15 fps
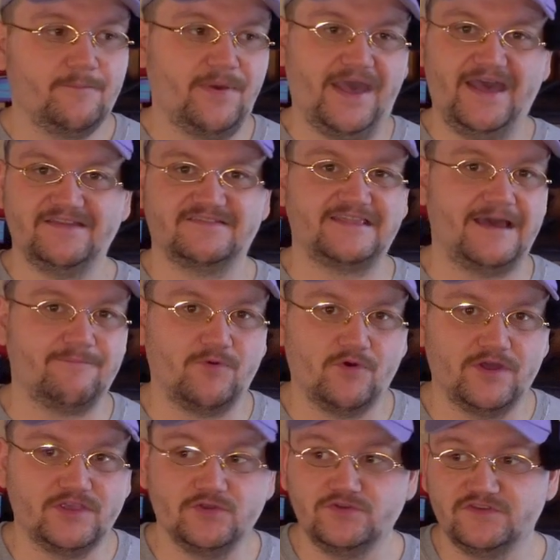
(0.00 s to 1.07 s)
past that
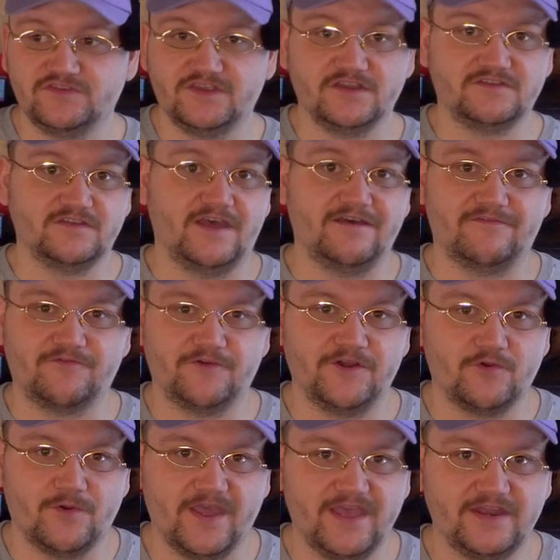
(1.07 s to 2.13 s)
point, you just get to have
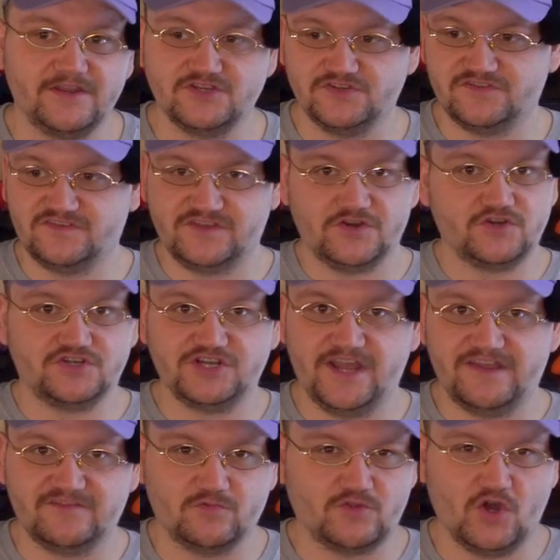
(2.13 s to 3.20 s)
free reign and just
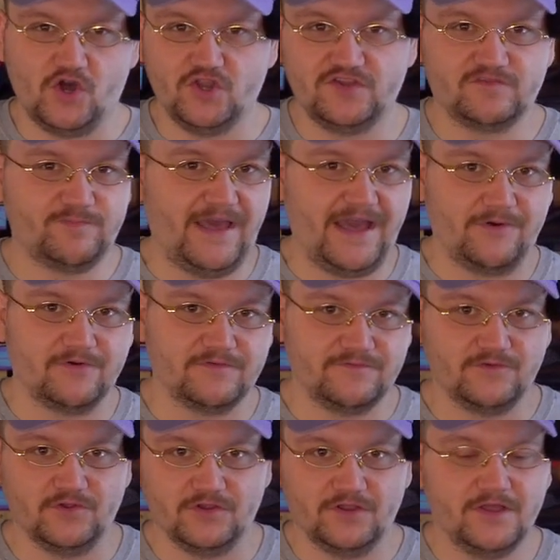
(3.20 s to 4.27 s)
synergize with all this
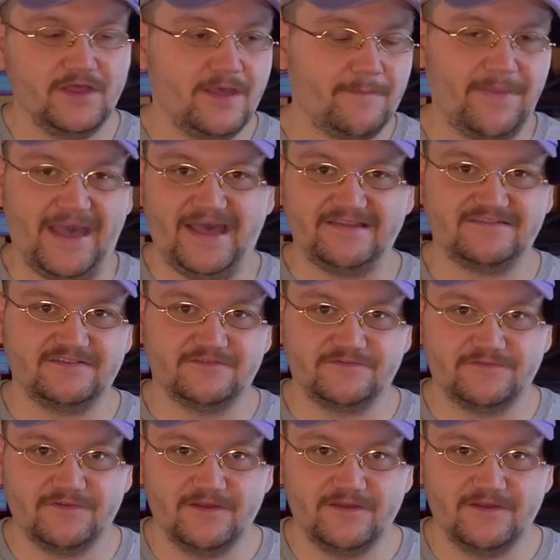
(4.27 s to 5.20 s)
powerful passive